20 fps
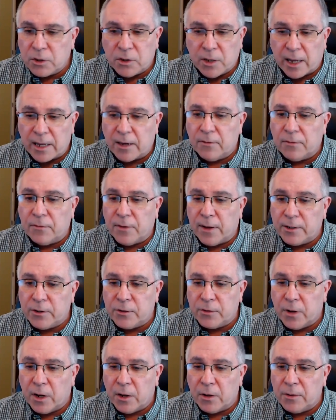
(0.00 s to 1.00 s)
like a fun
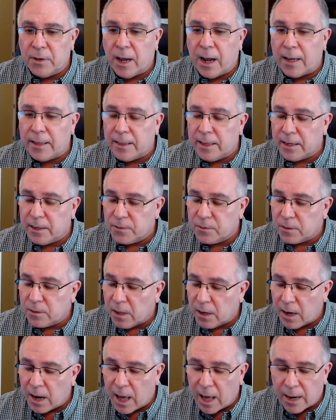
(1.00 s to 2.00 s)
drone. I think a
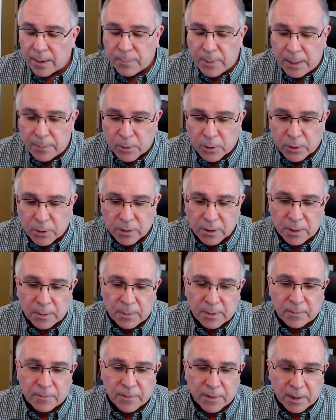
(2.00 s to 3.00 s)
lot of people are going to
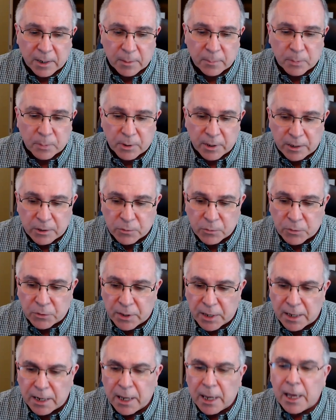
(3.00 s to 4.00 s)
be very pleased with
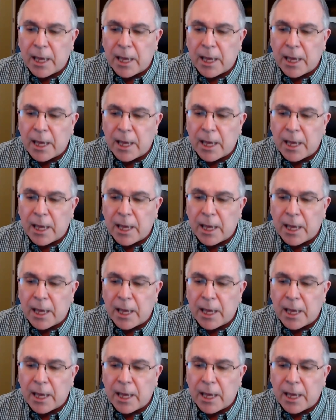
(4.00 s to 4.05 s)
it,